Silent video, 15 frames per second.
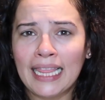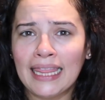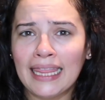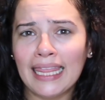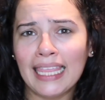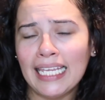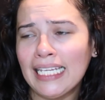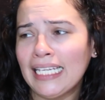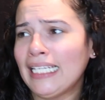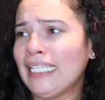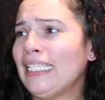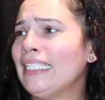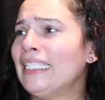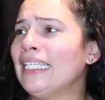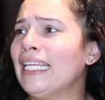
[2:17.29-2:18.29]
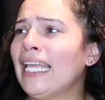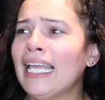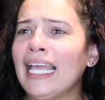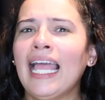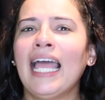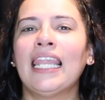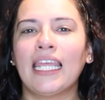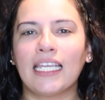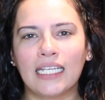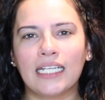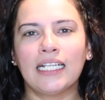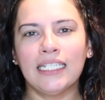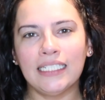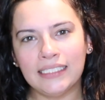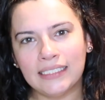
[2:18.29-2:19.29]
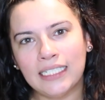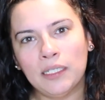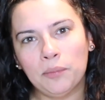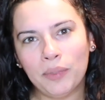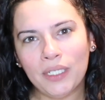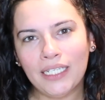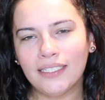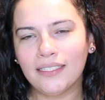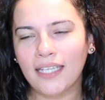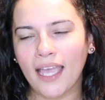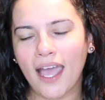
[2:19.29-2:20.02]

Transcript: clean, like a clean hippie.